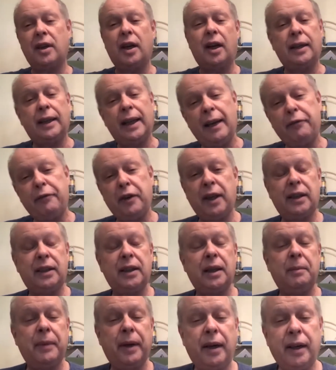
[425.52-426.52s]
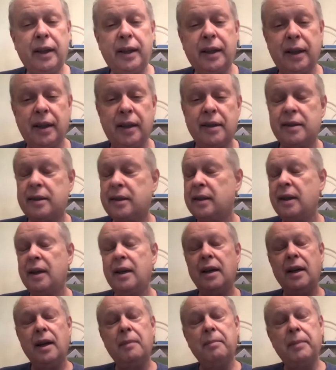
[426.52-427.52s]
are laughing at the Americans
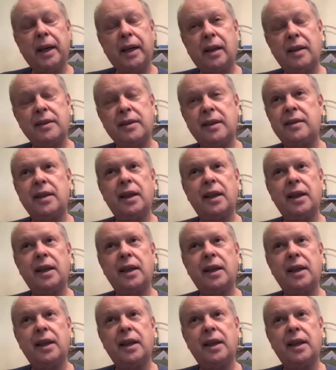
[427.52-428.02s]
because they say,